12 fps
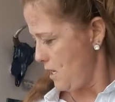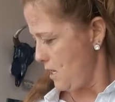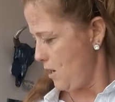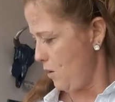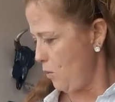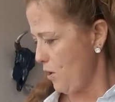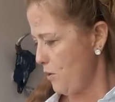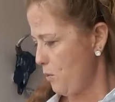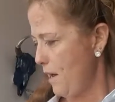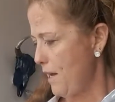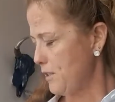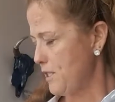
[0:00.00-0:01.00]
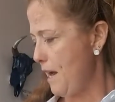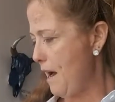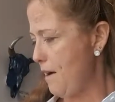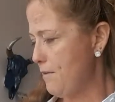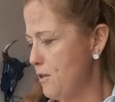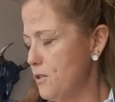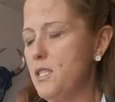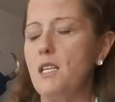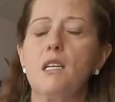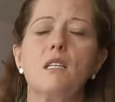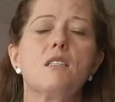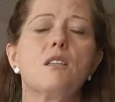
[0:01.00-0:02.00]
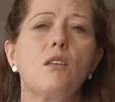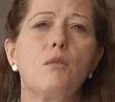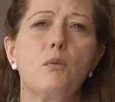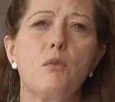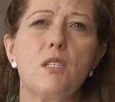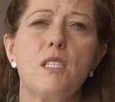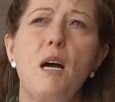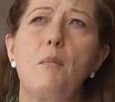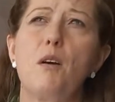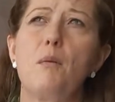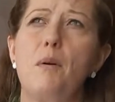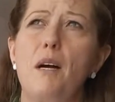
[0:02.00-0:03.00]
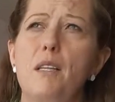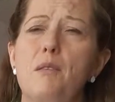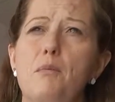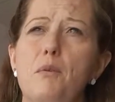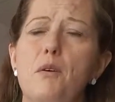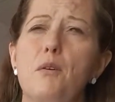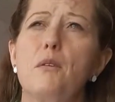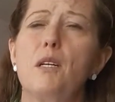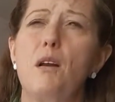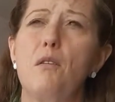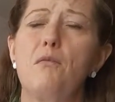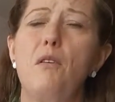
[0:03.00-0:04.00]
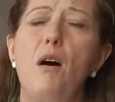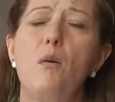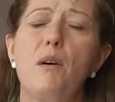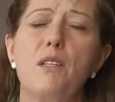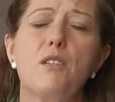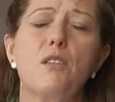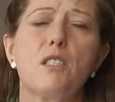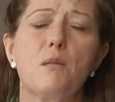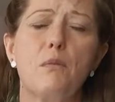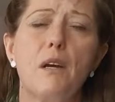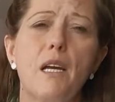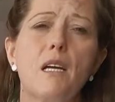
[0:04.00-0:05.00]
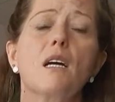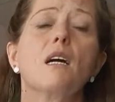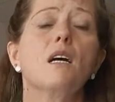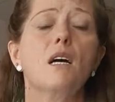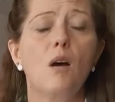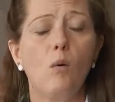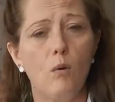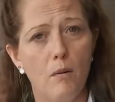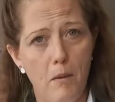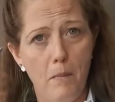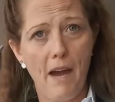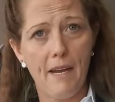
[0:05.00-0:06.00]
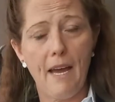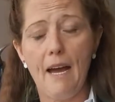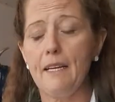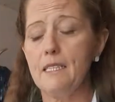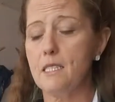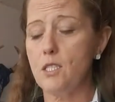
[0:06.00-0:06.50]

you know, worthwhile to have those things through the summer, but through, you know, fall, winter, spring, we'll be back at it.